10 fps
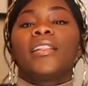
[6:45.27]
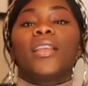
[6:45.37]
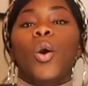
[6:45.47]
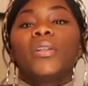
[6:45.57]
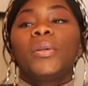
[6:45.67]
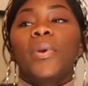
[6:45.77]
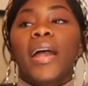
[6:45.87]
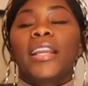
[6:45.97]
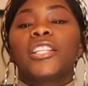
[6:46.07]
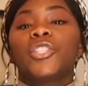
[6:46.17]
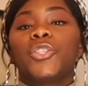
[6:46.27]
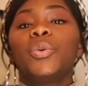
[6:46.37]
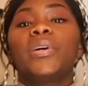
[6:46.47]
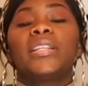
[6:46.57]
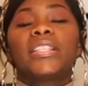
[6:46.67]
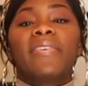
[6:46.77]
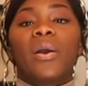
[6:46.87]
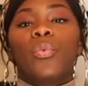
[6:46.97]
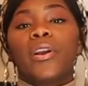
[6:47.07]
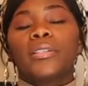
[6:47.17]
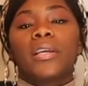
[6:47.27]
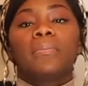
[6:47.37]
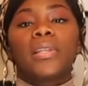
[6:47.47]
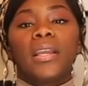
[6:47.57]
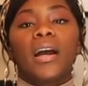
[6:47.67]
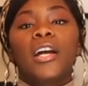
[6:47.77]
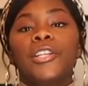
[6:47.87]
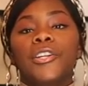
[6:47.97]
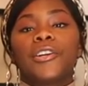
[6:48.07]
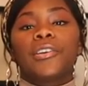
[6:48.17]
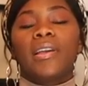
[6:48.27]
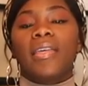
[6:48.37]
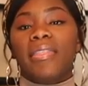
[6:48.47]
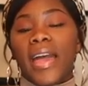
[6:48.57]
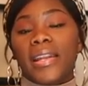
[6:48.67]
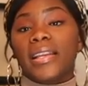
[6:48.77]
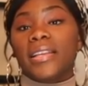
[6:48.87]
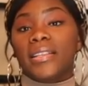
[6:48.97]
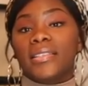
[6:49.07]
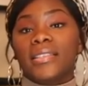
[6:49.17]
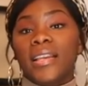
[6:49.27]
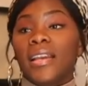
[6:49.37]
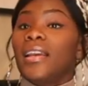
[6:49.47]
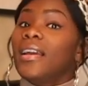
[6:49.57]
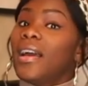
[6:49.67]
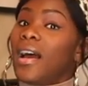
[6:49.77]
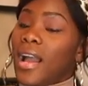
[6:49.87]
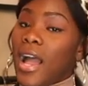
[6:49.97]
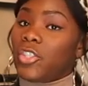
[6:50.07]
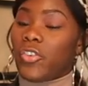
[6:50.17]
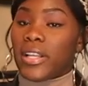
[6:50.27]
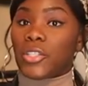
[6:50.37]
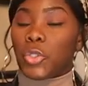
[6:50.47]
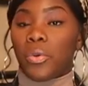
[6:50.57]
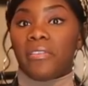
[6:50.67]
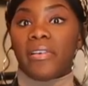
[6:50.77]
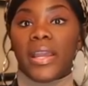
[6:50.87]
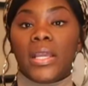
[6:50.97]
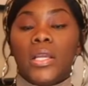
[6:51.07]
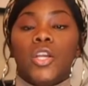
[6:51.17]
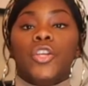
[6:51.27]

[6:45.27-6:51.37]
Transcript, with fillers: The only way I can do it is if I wear something under that is contrast to it, right?